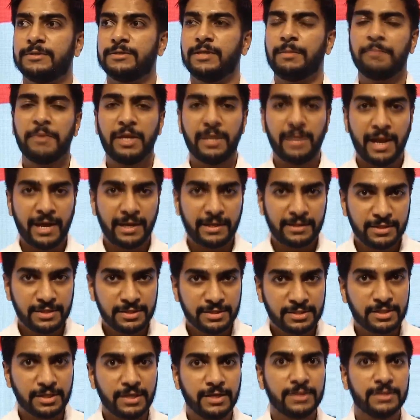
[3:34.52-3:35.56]
something like
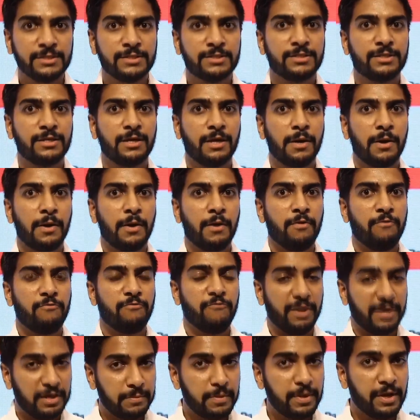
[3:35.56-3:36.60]
this is
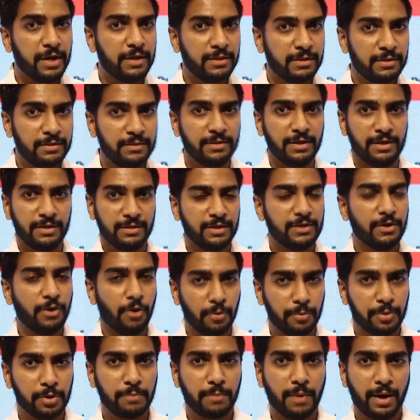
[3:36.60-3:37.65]
very big in, in the
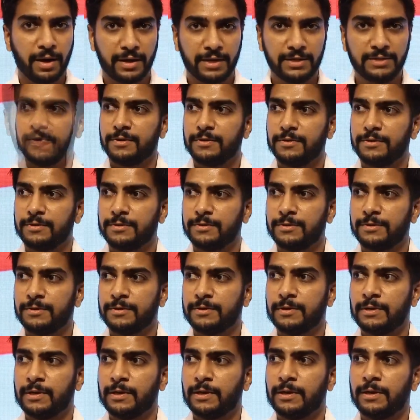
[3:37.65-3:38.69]
European market.
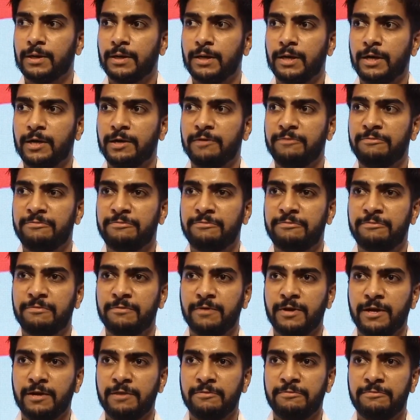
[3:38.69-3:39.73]
Uh, if,
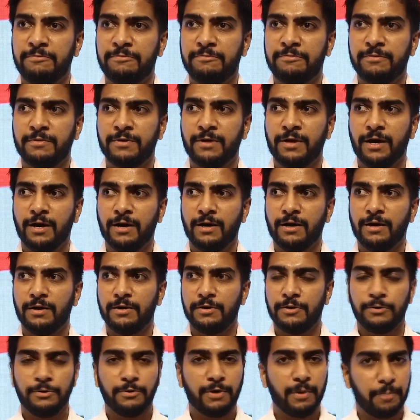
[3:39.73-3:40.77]
if
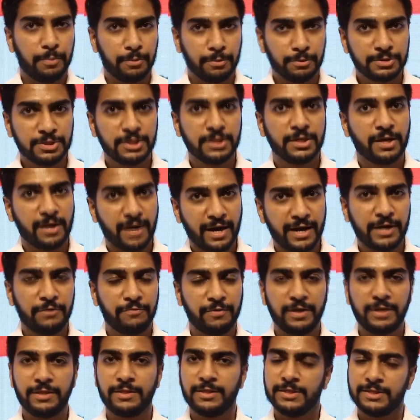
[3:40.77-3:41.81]
you know approach in the right
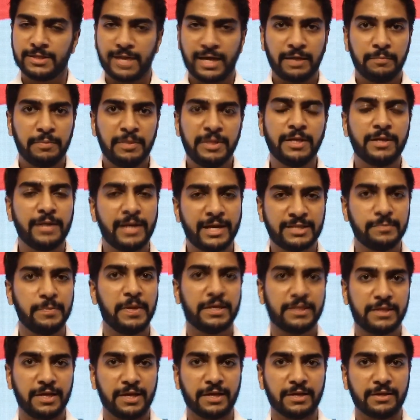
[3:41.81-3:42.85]
way, this can be the next
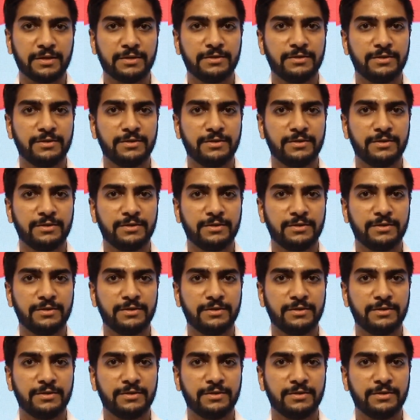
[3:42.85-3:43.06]
big thing.